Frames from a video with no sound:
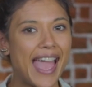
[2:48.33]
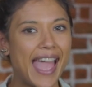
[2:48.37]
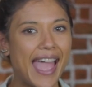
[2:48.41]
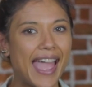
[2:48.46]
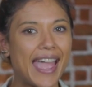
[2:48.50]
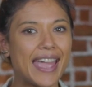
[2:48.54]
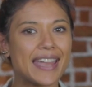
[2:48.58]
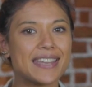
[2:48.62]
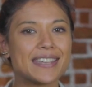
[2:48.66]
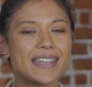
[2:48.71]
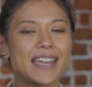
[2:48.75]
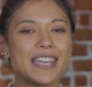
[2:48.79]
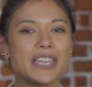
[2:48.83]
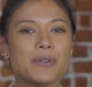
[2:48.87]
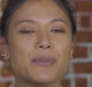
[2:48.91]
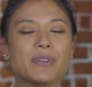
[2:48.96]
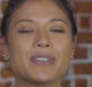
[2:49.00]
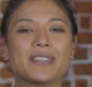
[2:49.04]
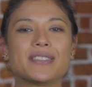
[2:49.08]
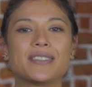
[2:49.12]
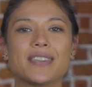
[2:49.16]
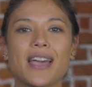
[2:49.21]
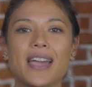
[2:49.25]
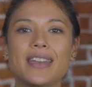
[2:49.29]
and are you
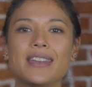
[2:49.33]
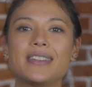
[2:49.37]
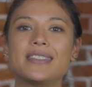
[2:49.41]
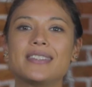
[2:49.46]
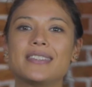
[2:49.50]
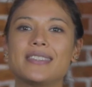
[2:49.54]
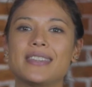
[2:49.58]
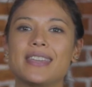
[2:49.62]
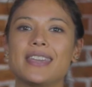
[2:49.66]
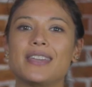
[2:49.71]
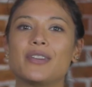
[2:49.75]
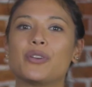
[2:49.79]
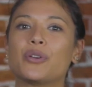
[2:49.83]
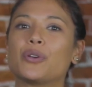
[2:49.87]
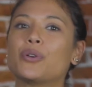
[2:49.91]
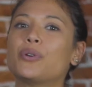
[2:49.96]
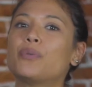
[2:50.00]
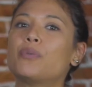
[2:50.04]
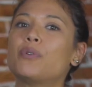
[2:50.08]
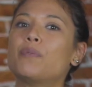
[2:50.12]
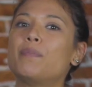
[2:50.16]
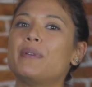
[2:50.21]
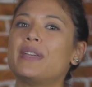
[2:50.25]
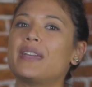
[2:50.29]
excited to see
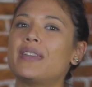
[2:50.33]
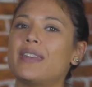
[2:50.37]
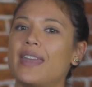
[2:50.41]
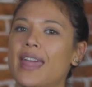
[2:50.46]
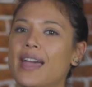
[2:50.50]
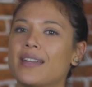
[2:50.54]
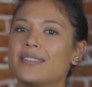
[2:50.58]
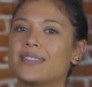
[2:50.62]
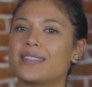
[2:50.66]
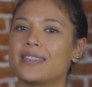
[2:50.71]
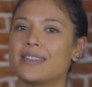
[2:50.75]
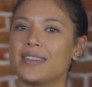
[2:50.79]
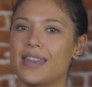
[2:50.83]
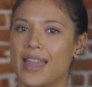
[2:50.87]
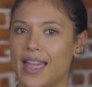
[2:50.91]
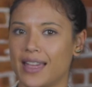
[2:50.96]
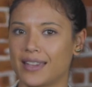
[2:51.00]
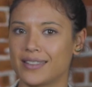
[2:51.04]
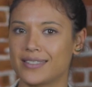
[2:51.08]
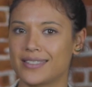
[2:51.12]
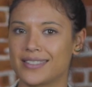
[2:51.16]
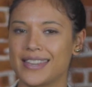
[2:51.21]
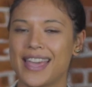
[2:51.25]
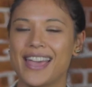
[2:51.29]
who will be announced
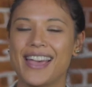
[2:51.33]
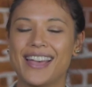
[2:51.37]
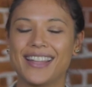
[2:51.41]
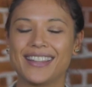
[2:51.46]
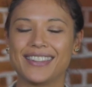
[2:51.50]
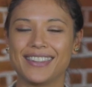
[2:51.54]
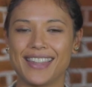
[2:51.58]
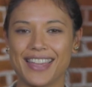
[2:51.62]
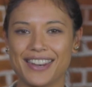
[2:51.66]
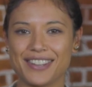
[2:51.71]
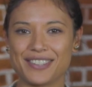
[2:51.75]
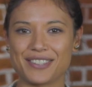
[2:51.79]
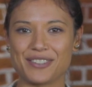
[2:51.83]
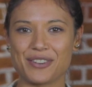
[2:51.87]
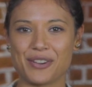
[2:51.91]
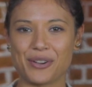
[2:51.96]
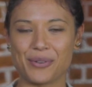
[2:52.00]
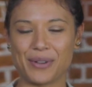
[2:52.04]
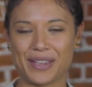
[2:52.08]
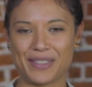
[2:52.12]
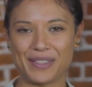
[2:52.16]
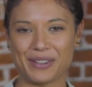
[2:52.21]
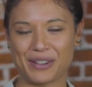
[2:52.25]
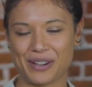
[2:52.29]
next? Let us
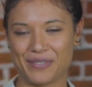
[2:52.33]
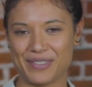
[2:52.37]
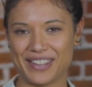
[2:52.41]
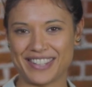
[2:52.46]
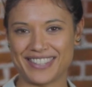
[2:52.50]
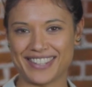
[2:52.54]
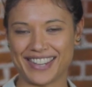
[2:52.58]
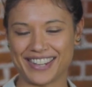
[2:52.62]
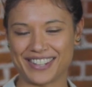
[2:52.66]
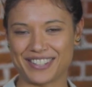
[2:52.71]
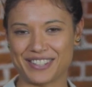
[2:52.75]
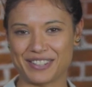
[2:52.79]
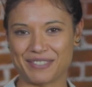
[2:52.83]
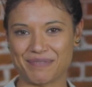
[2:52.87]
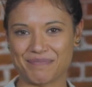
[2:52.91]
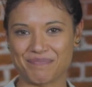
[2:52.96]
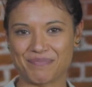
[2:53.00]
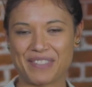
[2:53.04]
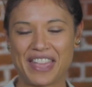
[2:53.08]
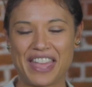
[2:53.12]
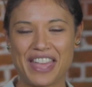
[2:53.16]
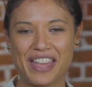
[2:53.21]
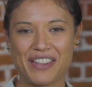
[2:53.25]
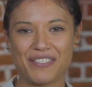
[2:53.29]
know in the comment
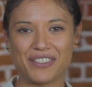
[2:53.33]
section.